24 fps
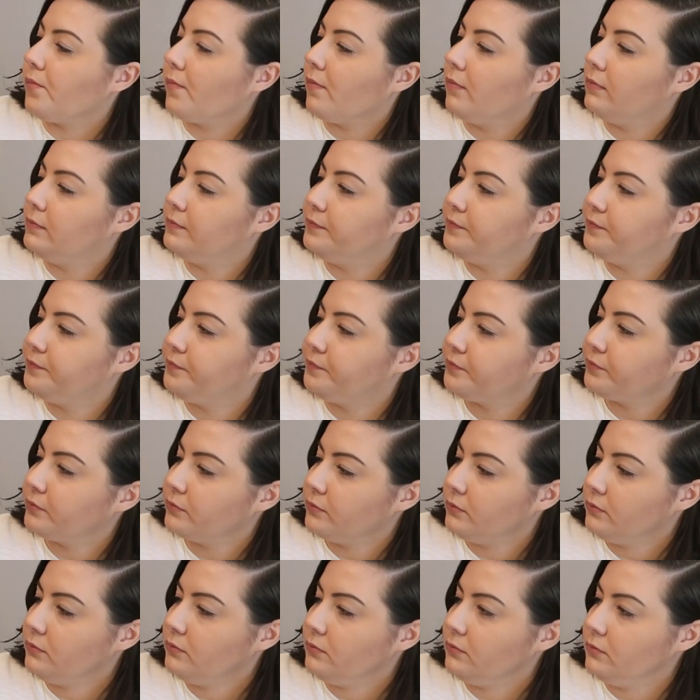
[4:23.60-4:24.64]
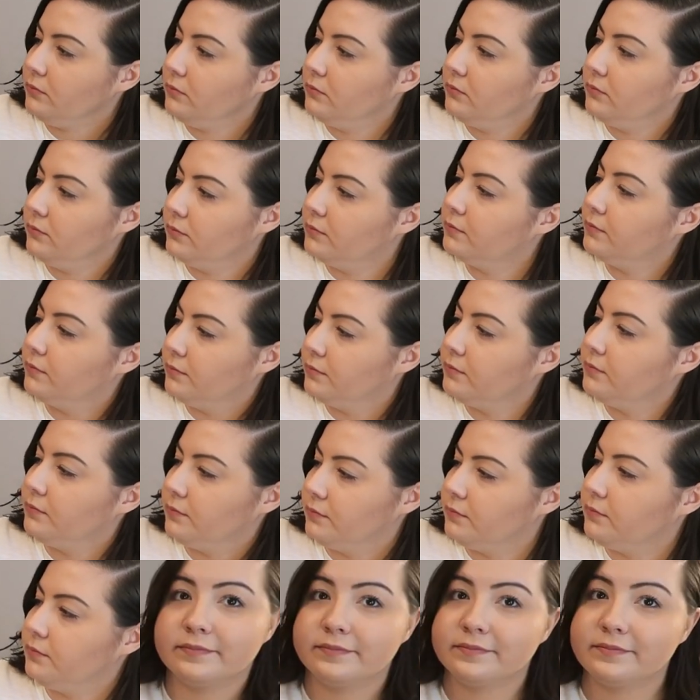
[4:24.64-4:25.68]

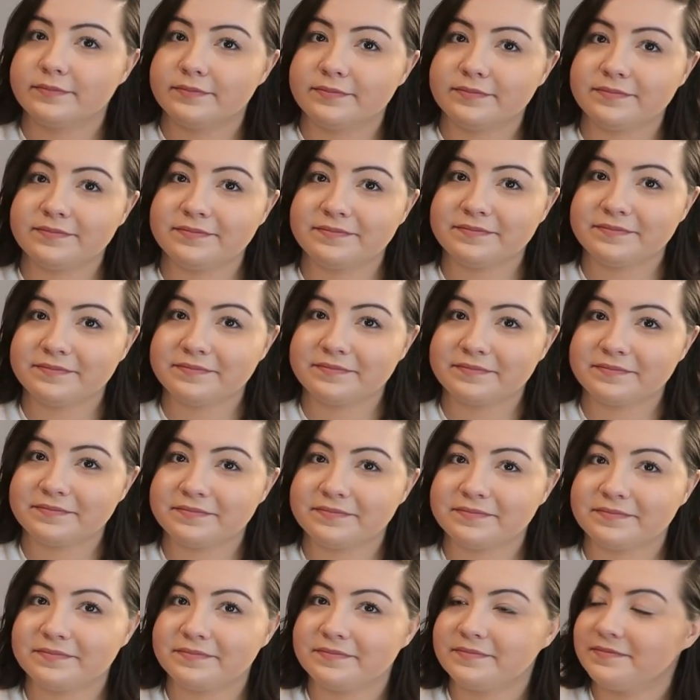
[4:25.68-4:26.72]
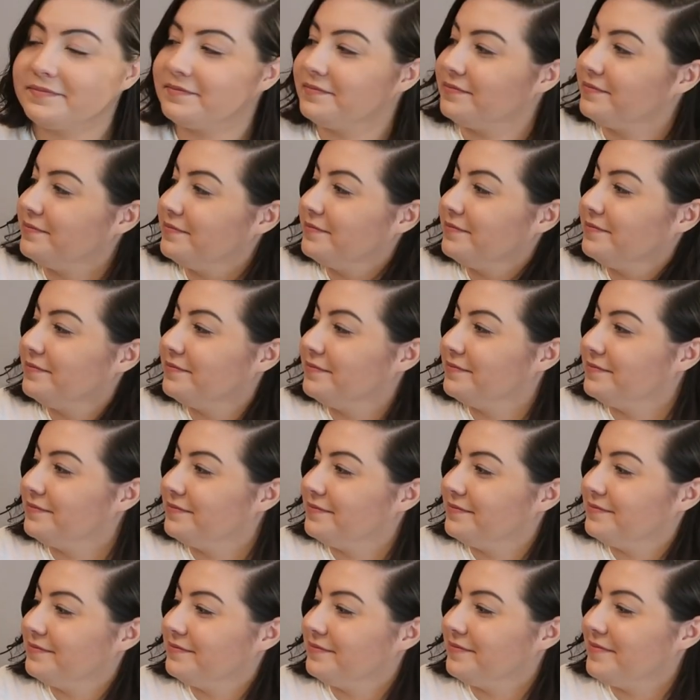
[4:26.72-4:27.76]

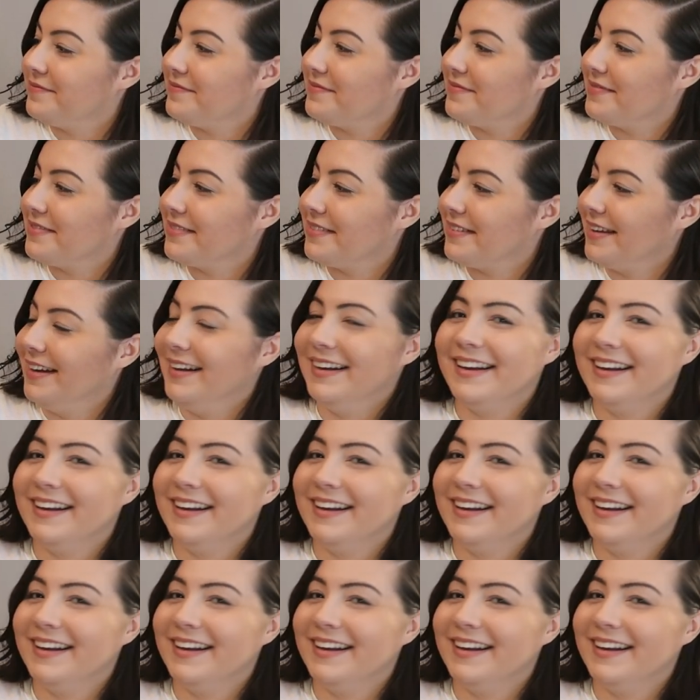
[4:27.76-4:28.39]
This person isn't speaking.